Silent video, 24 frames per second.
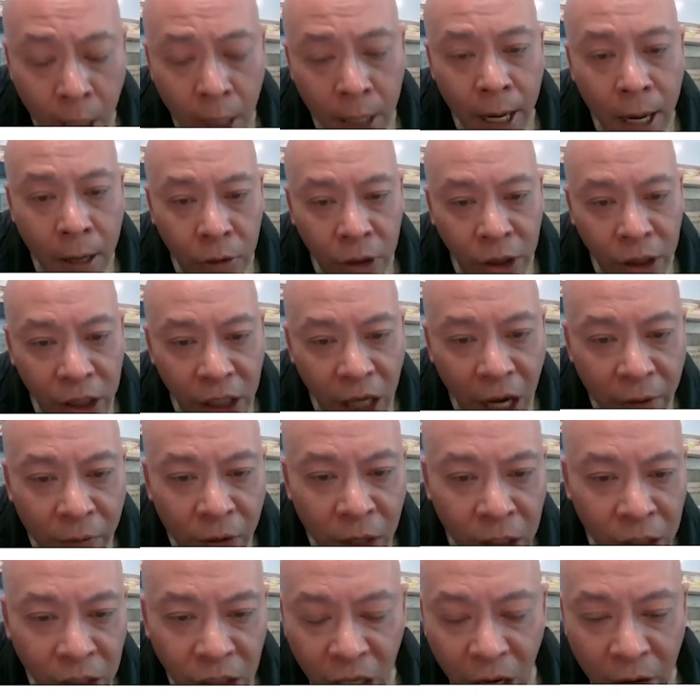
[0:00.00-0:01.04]
Now
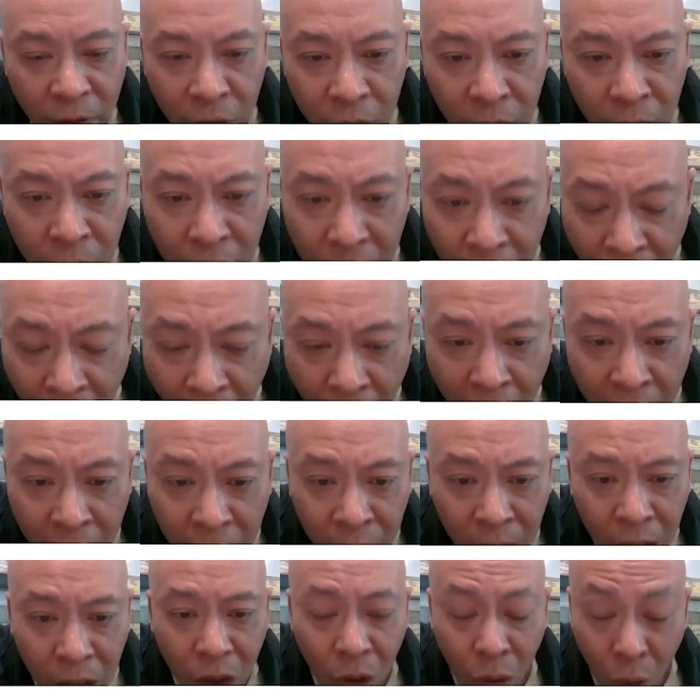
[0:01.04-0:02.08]
79
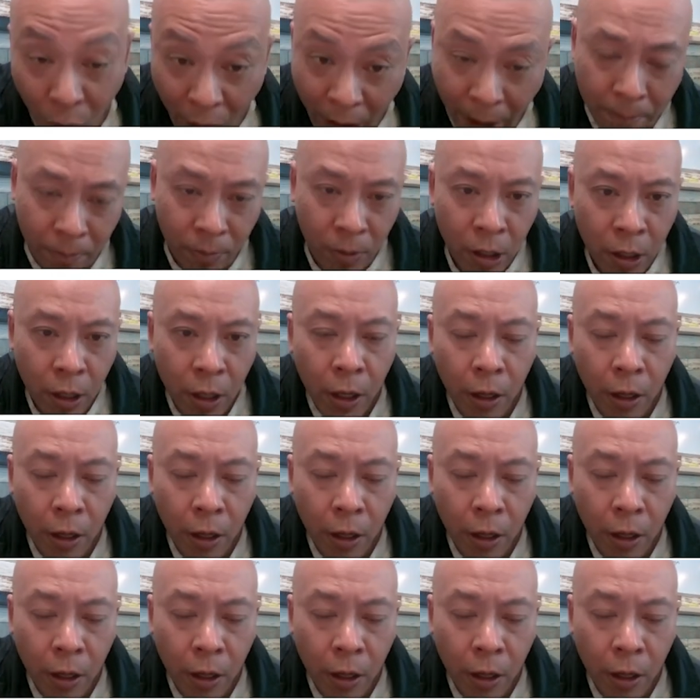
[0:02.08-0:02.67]
gram,